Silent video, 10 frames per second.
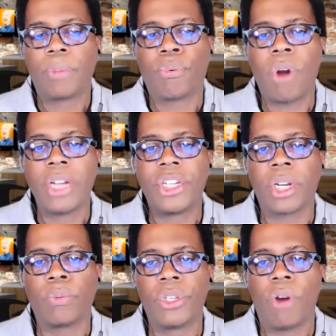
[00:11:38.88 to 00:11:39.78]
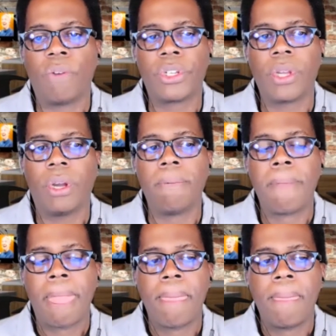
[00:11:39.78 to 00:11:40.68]
project was over. So
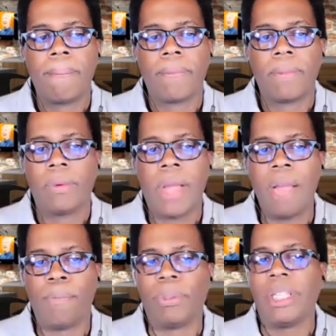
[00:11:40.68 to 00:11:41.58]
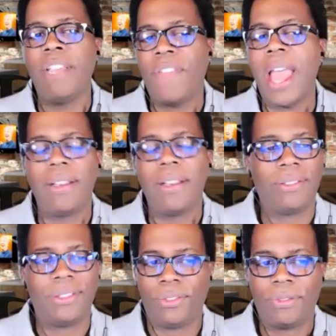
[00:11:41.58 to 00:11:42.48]
I believe that
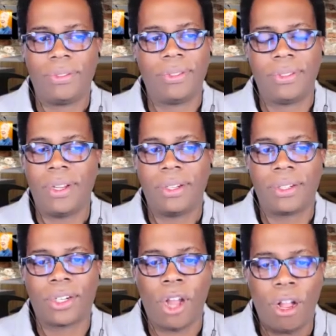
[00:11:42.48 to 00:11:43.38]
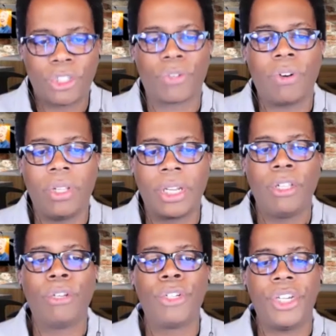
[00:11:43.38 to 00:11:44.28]
cultural
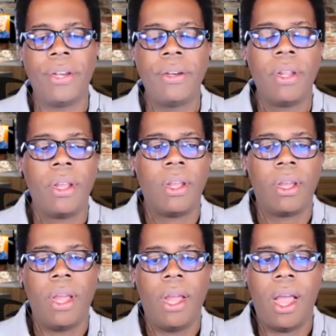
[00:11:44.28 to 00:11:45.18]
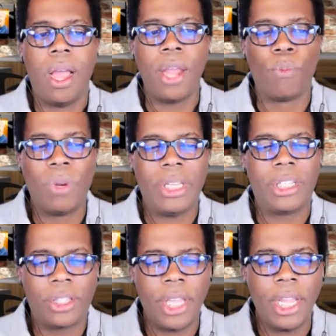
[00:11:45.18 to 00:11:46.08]
inclusion and really
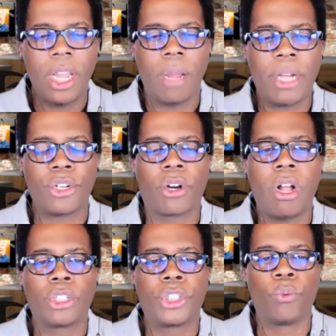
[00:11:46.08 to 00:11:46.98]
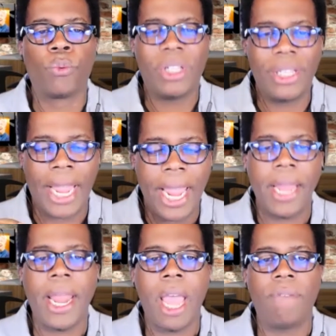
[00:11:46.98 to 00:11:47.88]
thinking about your culture really can
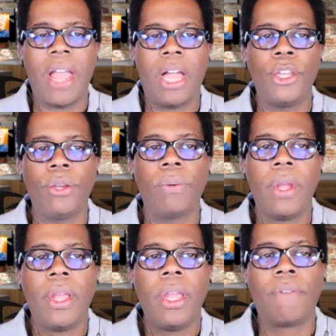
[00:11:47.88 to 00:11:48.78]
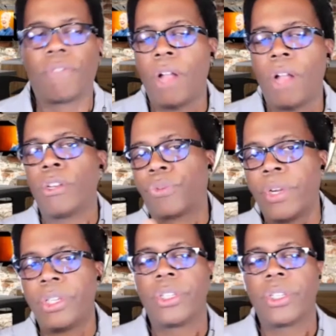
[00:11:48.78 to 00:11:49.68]
add value. And for all those
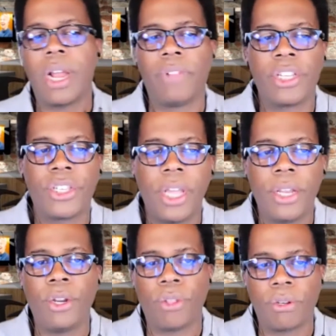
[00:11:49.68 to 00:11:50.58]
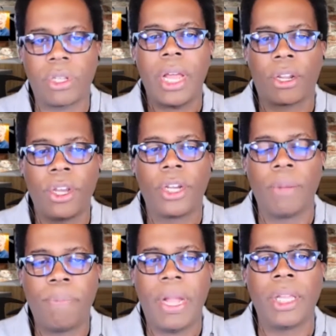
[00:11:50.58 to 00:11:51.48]
reasons that I've listed, there's a lot of good,
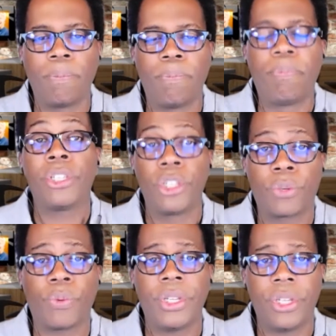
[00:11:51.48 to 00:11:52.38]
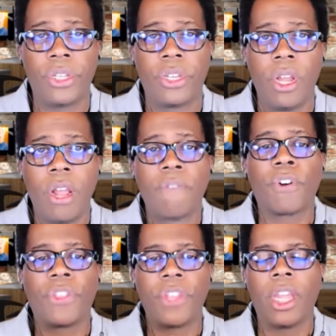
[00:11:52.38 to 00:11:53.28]
compelling business reasons
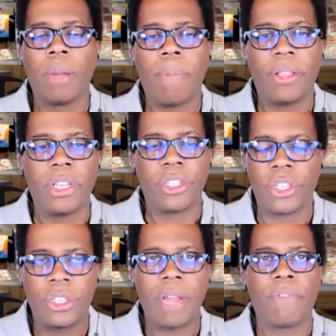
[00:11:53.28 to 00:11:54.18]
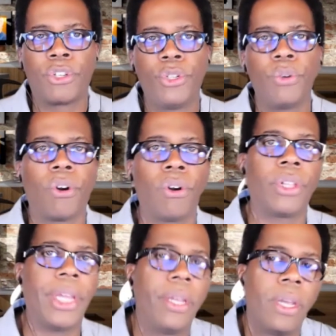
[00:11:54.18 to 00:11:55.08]
for thinking about this. It's never too
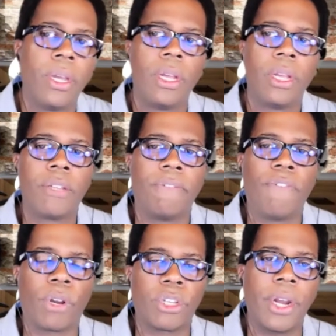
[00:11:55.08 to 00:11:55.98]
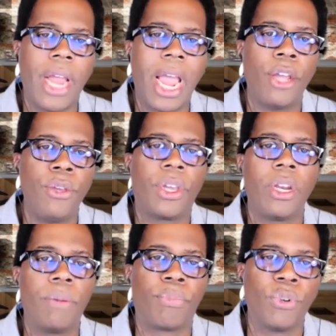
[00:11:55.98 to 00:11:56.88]
early to focus on how you can
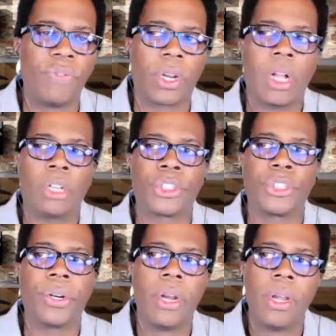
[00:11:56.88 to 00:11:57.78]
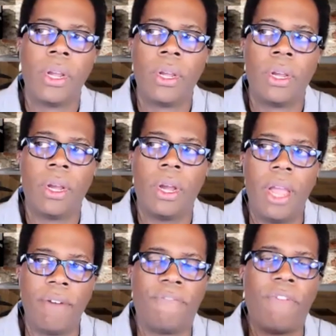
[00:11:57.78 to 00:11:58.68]
improve the culture
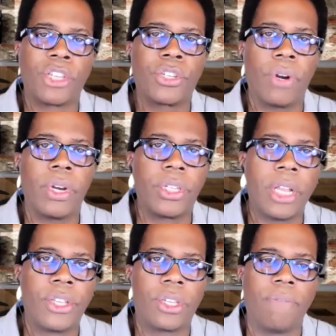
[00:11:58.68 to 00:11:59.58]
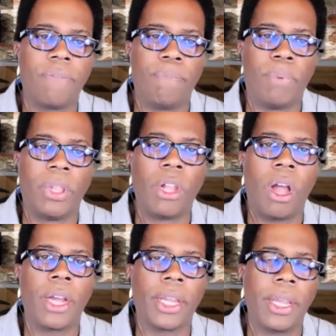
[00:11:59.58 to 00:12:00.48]
and foster a sense of
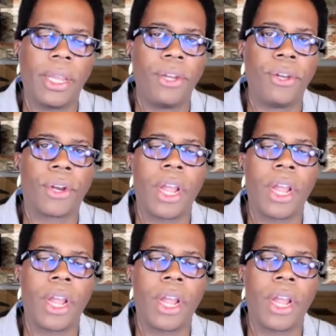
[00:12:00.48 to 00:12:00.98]
belonging in your company.